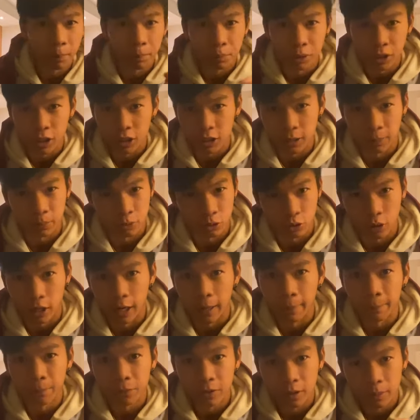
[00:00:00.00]
Please
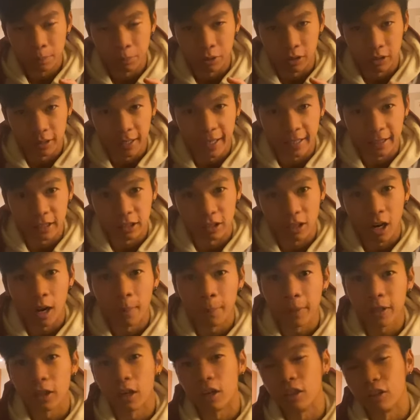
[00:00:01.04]
subscribe, please like and
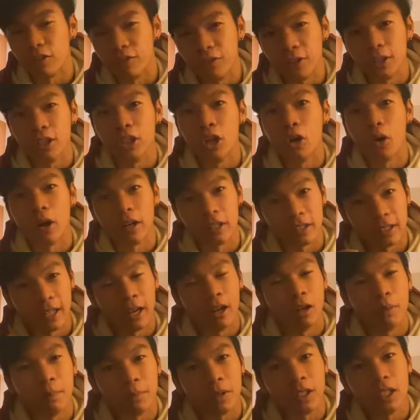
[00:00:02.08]
comment on the video, and
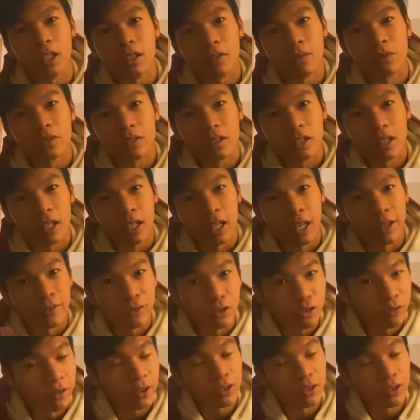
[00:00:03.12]
tell me if you